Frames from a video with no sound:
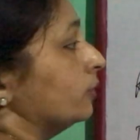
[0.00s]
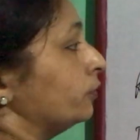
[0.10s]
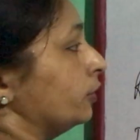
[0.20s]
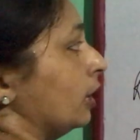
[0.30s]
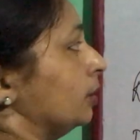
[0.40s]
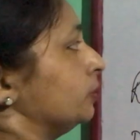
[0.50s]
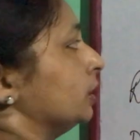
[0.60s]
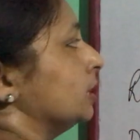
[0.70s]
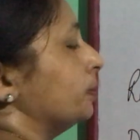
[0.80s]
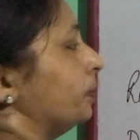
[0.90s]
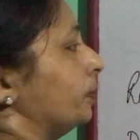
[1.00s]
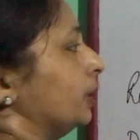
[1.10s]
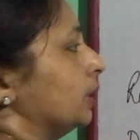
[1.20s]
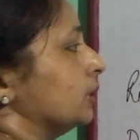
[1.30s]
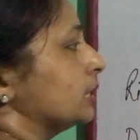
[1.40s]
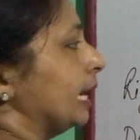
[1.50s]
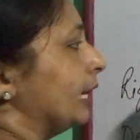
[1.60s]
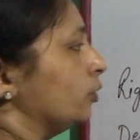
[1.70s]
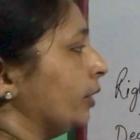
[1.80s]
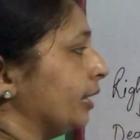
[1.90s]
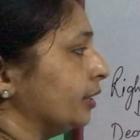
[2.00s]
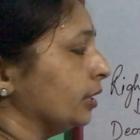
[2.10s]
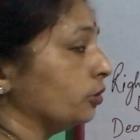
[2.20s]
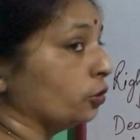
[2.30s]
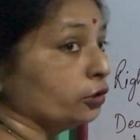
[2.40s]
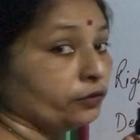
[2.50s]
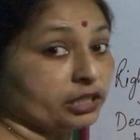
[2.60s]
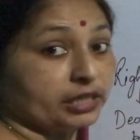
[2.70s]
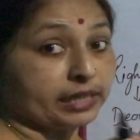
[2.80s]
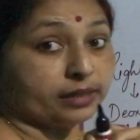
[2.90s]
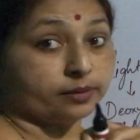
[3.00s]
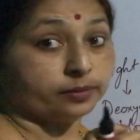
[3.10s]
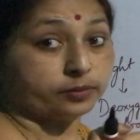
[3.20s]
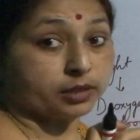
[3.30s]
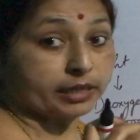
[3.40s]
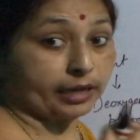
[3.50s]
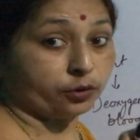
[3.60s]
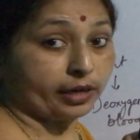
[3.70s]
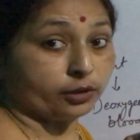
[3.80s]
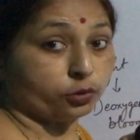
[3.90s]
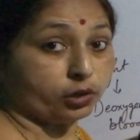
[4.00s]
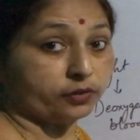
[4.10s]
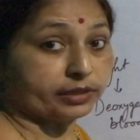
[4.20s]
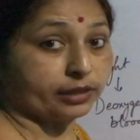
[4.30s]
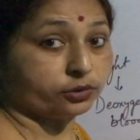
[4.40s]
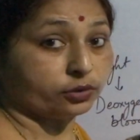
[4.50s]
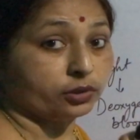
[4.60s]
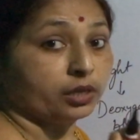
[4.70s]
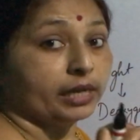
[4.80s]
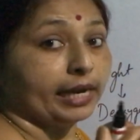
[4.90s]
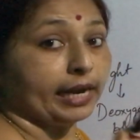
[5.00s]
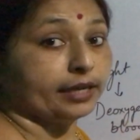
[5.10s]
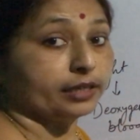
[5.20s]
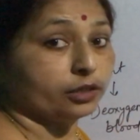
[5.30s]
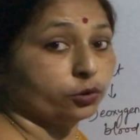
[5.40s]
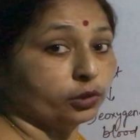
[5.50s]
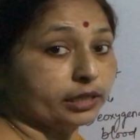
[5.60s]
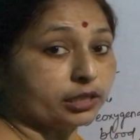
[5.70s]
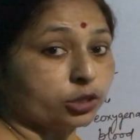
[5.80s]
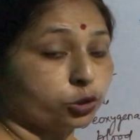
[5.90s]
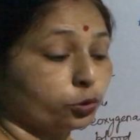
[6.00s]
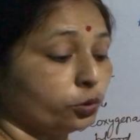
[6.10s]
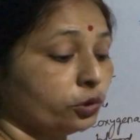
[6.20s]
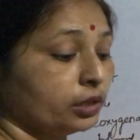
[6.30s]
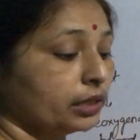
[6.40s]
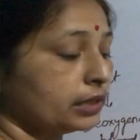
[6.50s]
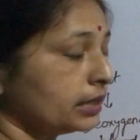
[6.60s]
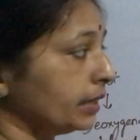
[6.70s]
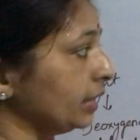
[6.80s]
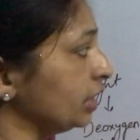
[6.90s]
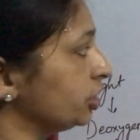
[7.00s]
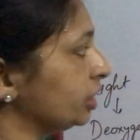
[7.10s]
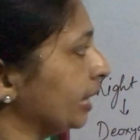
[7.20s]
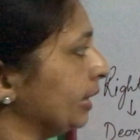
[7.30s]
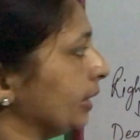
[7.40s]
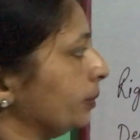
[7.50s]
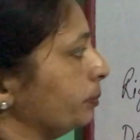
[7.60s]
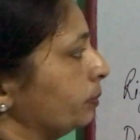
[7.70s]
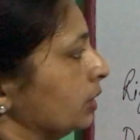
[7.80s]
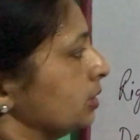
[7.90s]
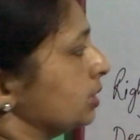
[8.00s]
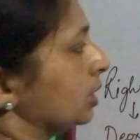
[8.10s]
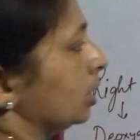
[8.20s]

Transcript: From the sinoatrial node, which role of sinoatrial node is to initiate impulse.